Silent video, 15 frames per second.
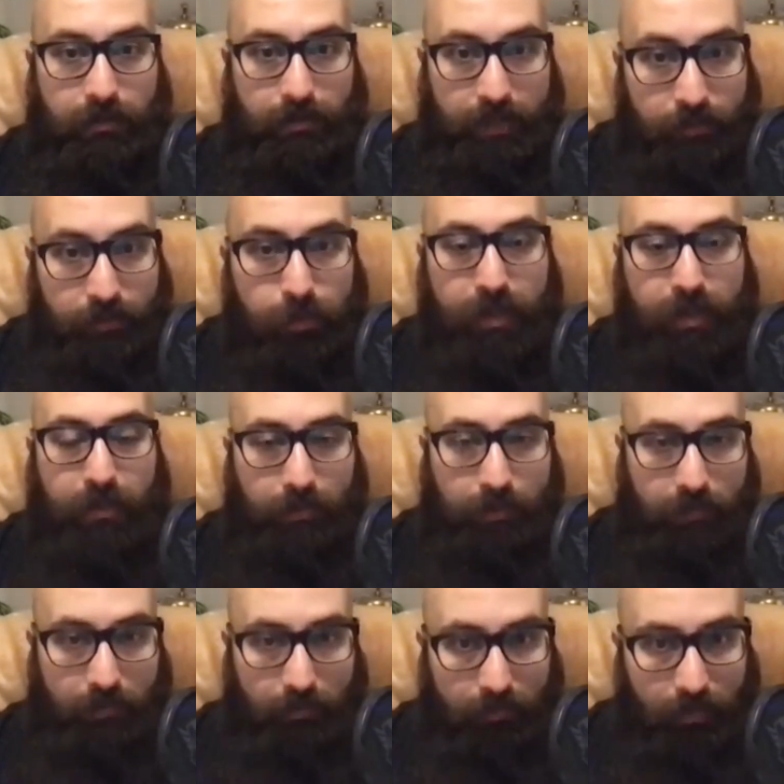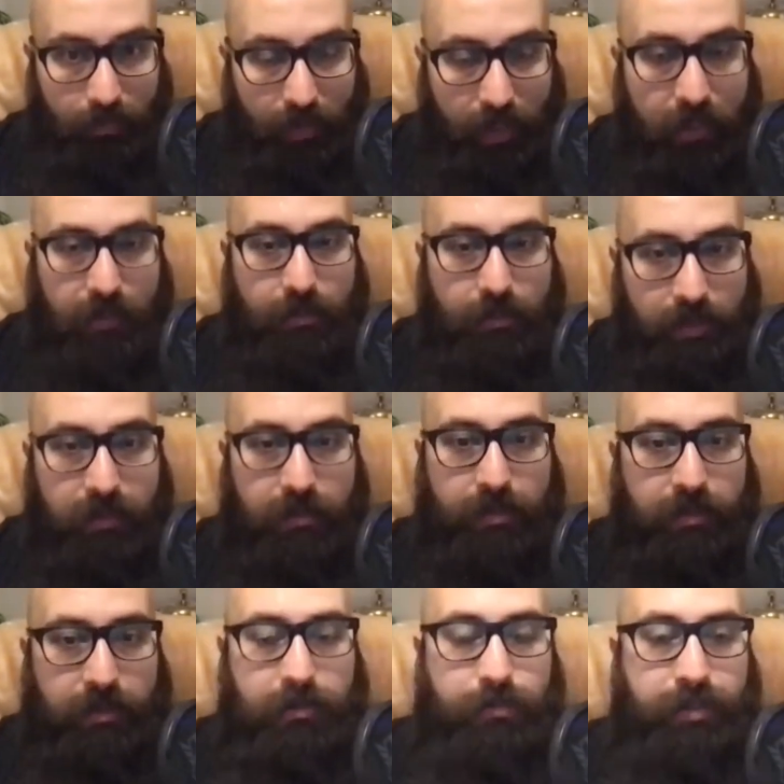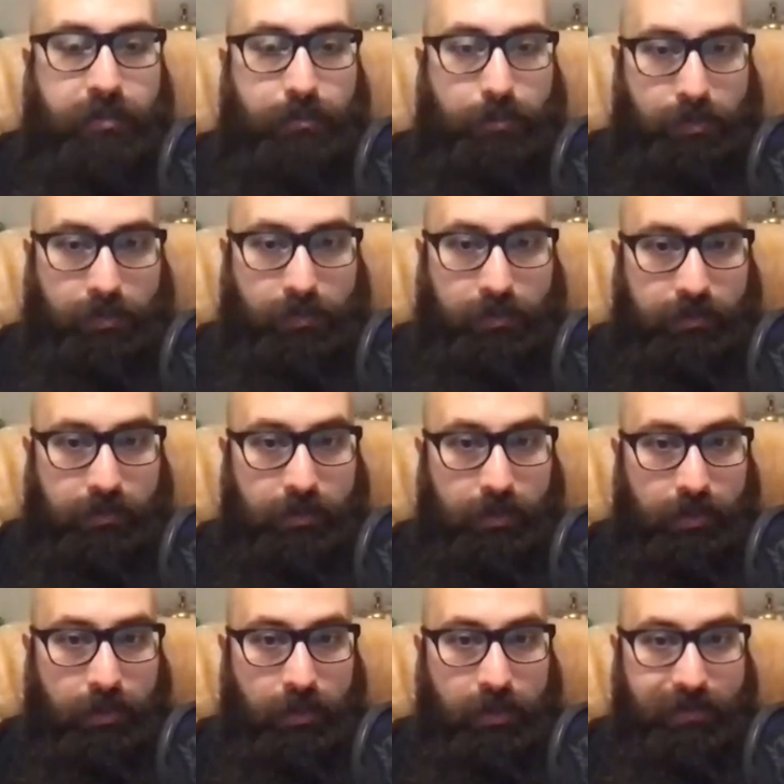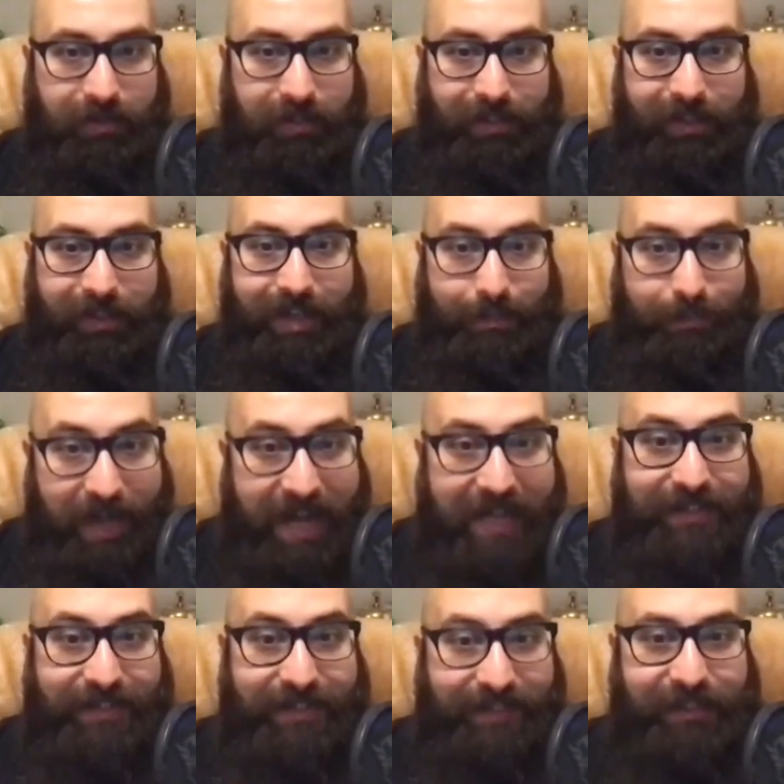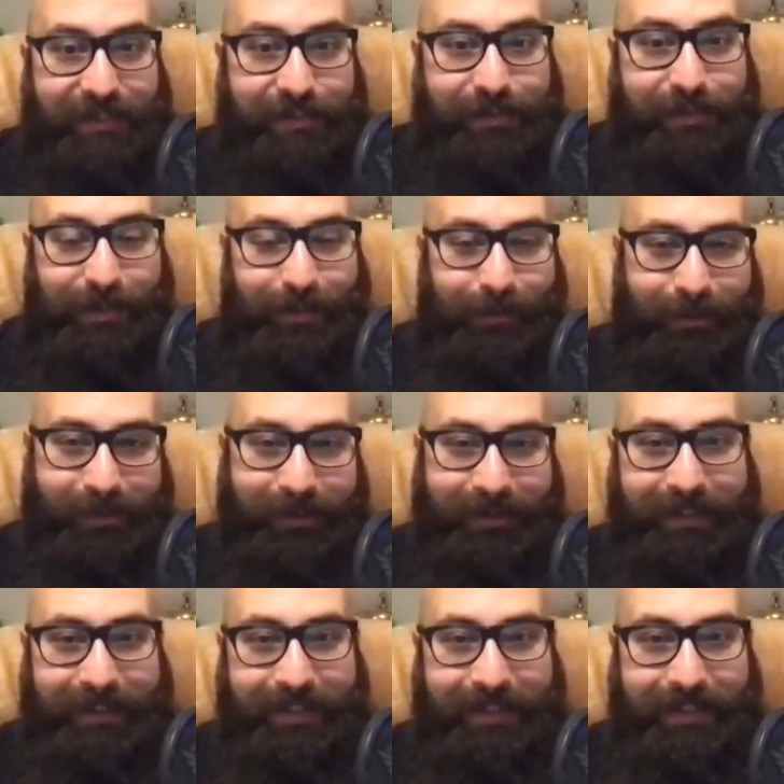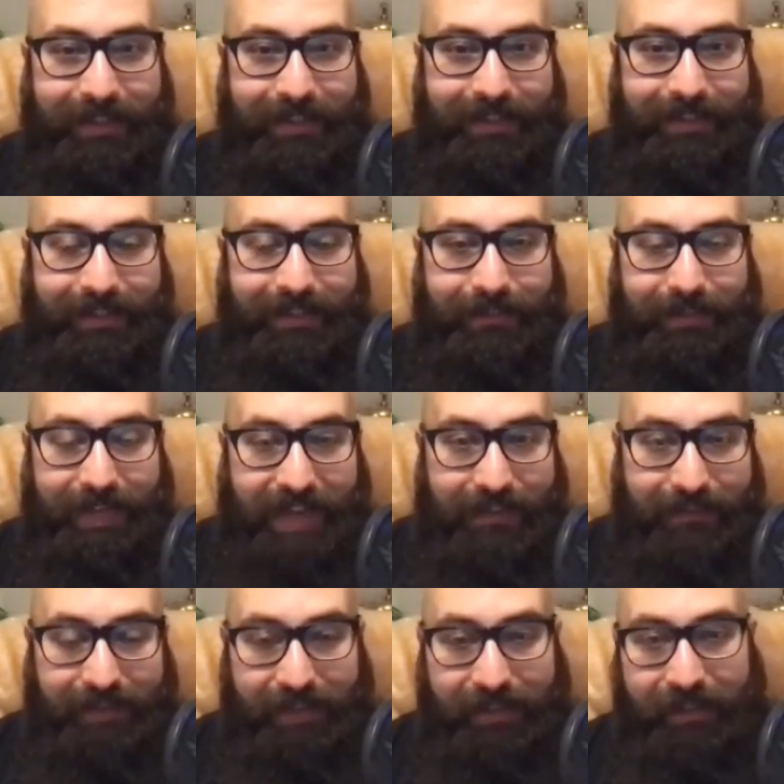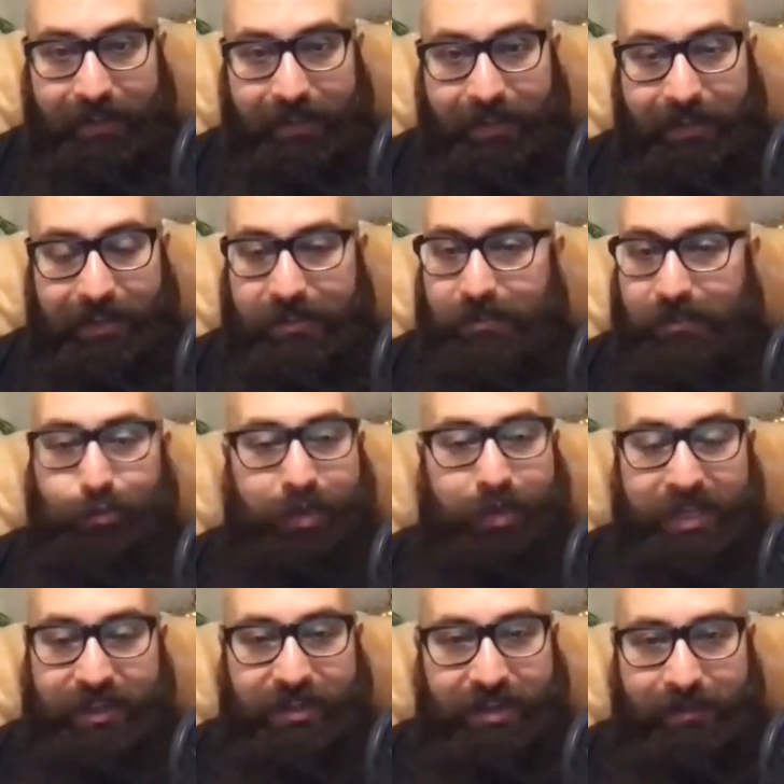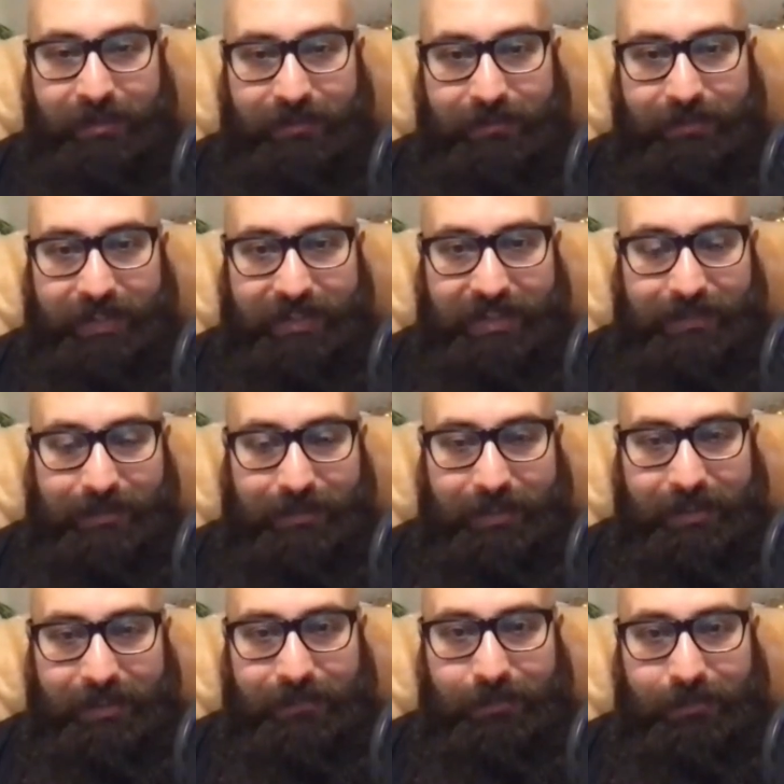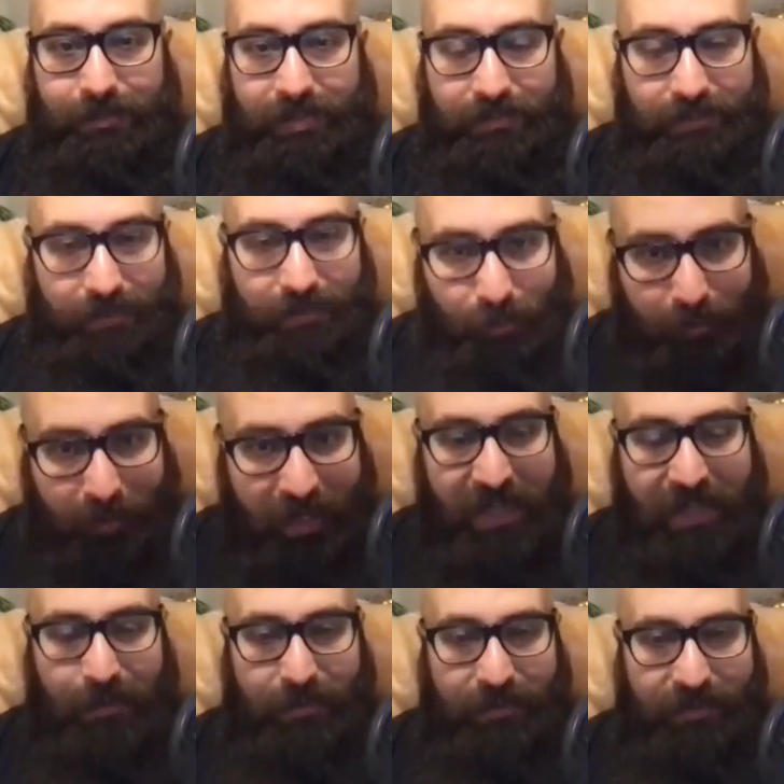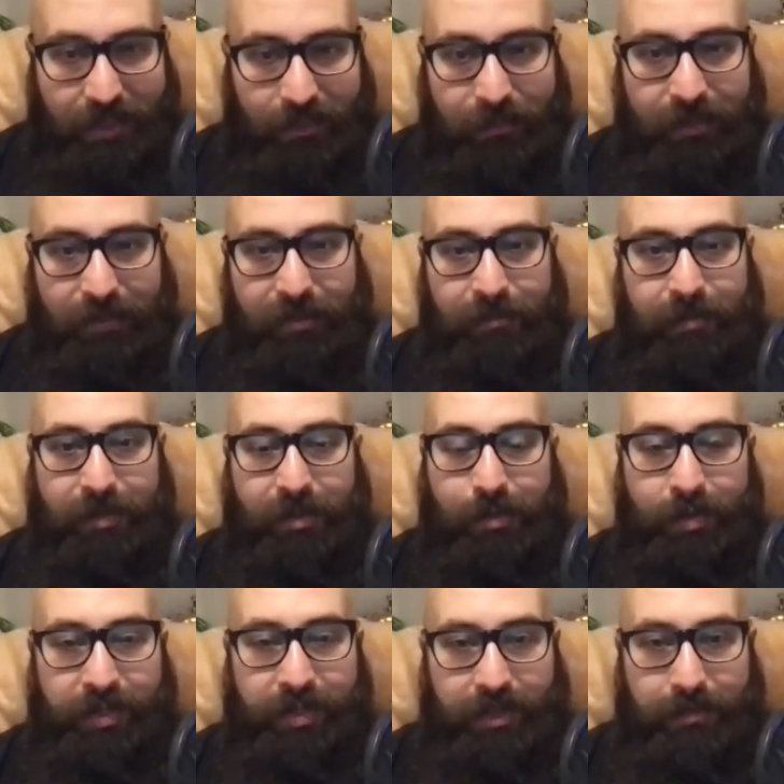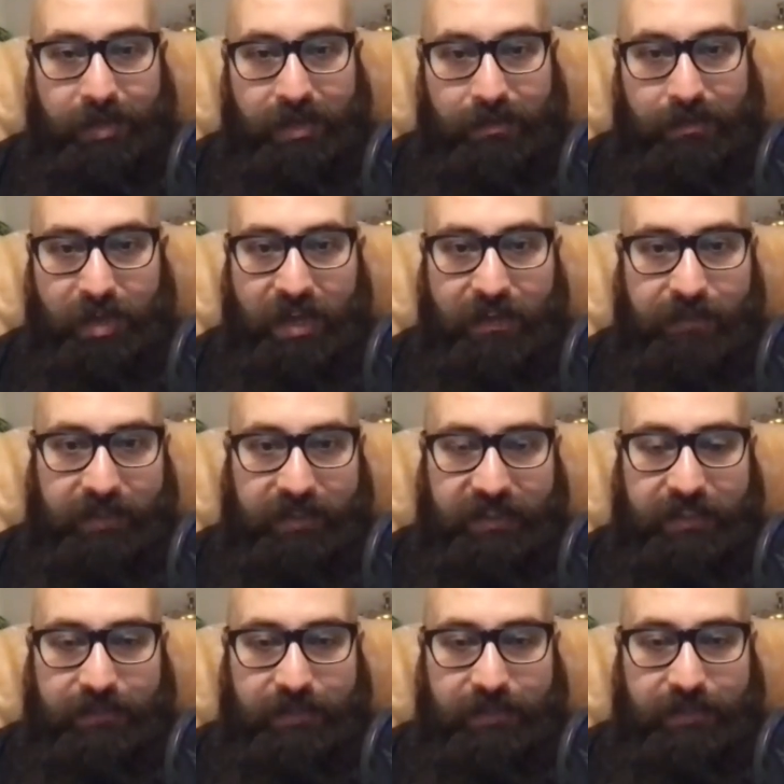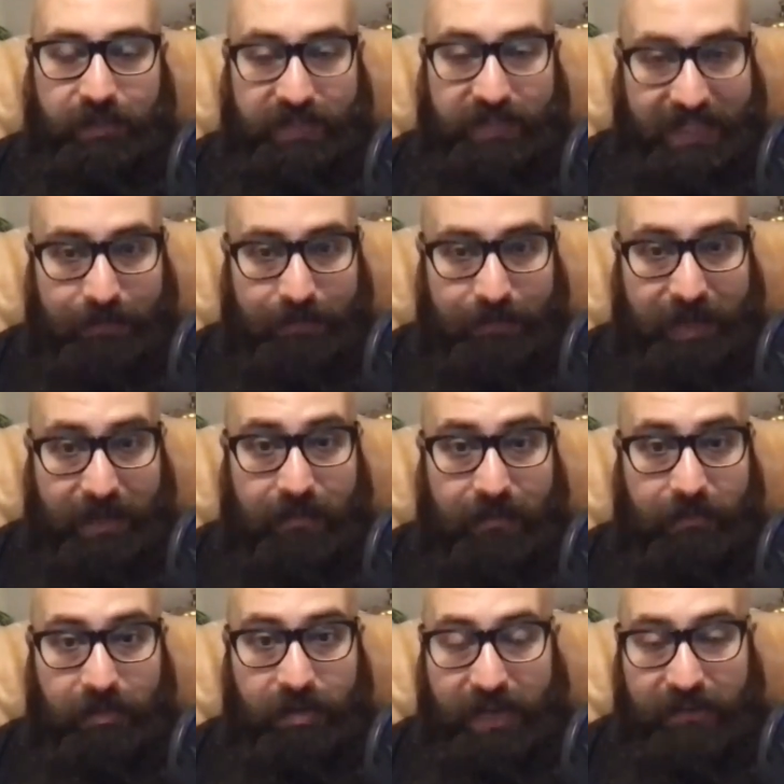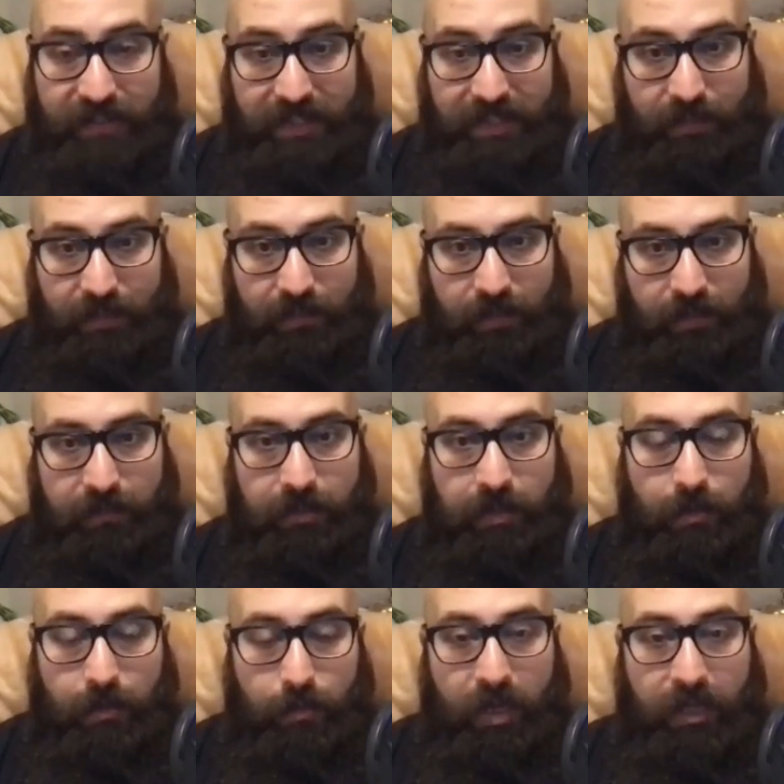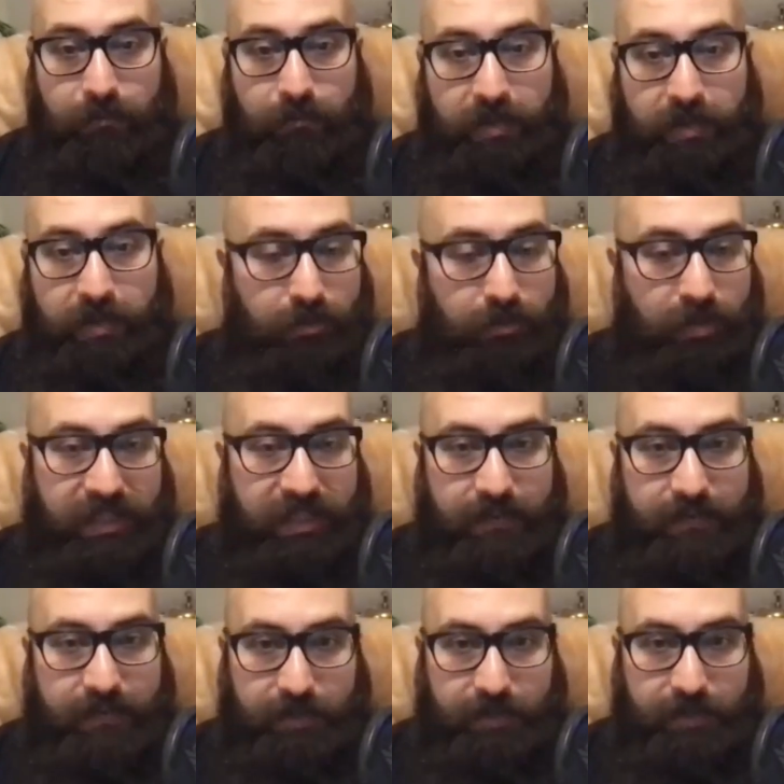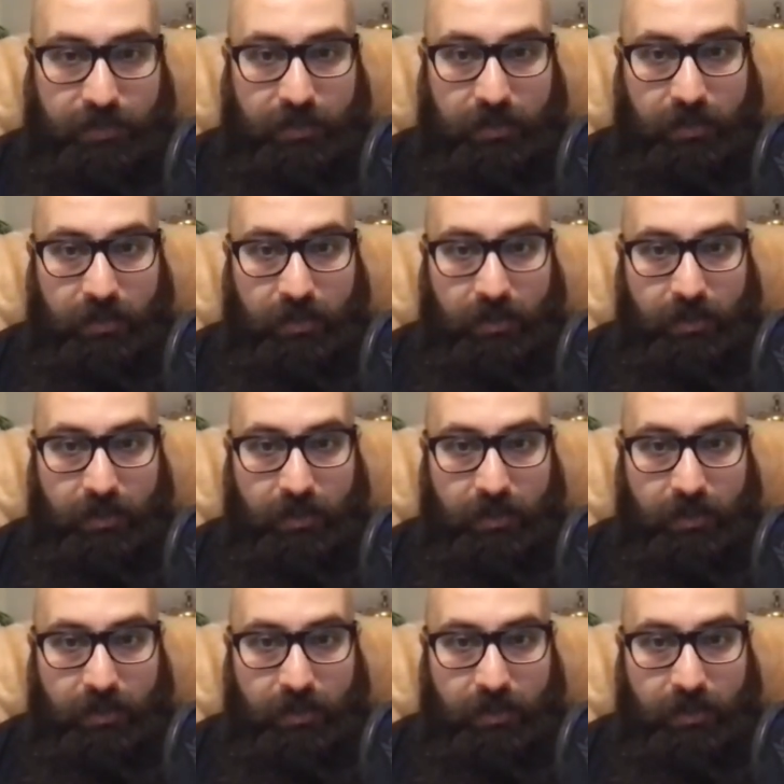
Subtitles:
in real, in the real world, and practice it in the real world. We have, like, it's really common, for example, if you live in Dubai or Saudi Arabia or in Iran, to have, like, several wives as a man, have several wives, while women do not have such a